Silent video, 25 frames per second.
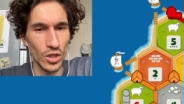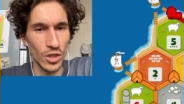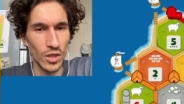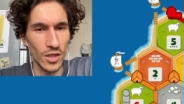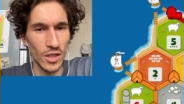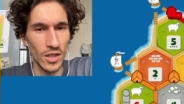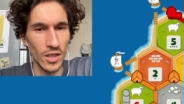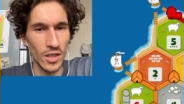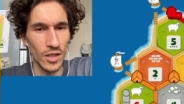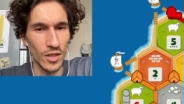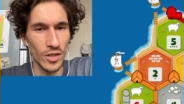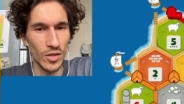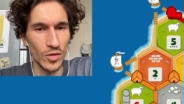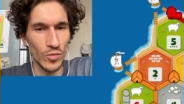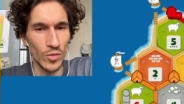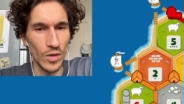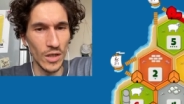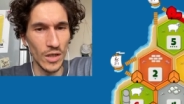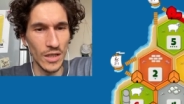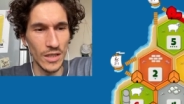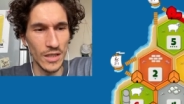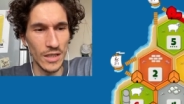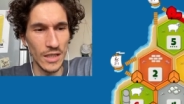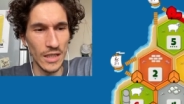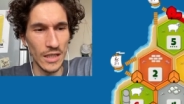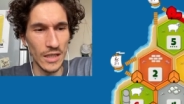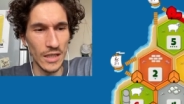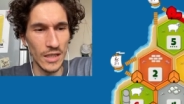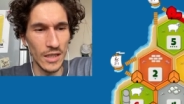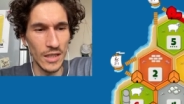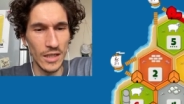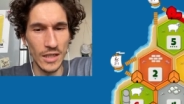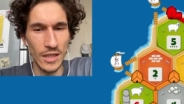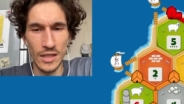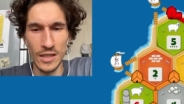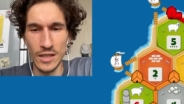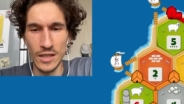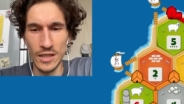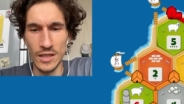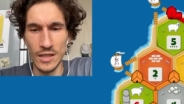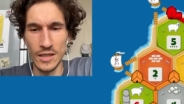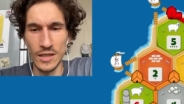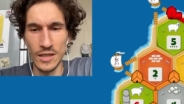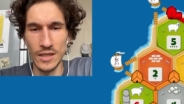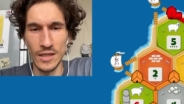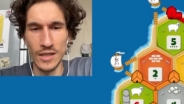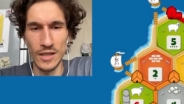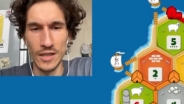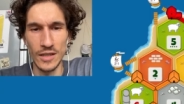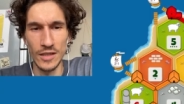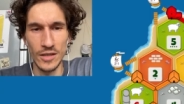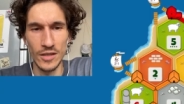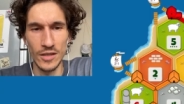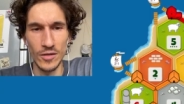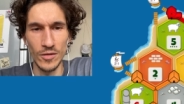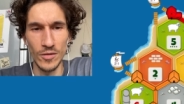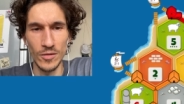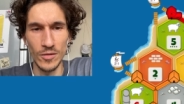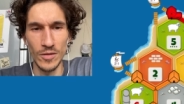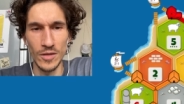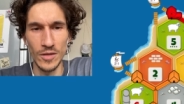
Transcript: cannot do anything. Yeah, let's go.